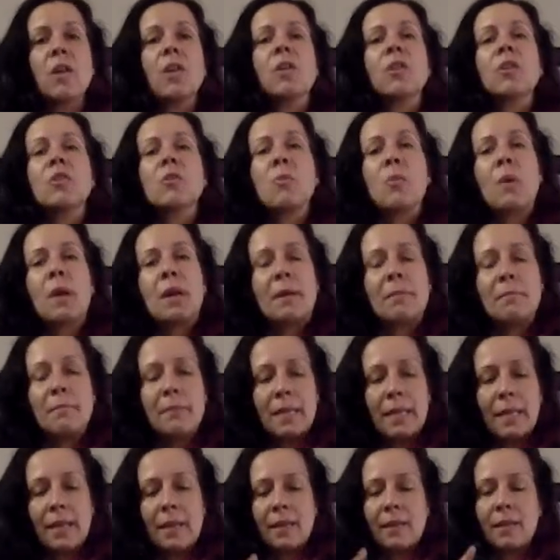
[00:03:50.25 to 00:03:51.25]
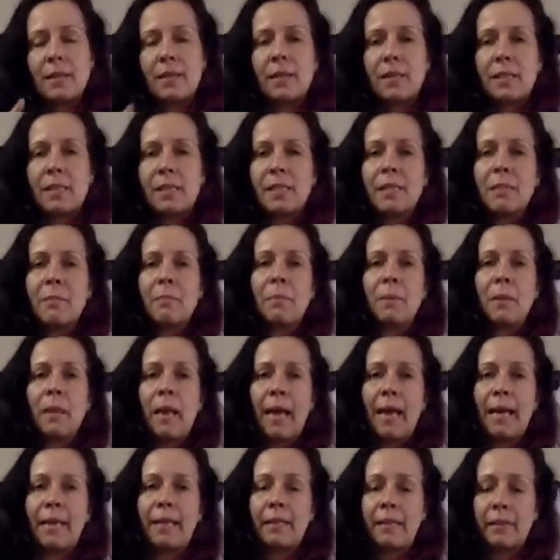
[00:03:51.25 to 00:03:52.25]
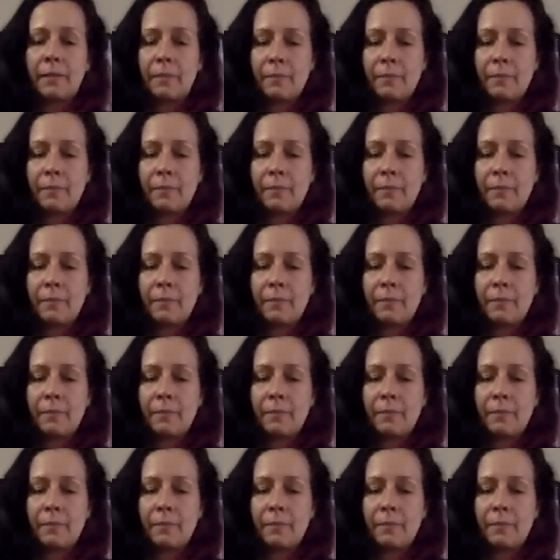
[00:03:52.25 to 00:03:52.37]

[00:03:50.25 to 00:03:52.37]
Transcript: you want to make a simple head.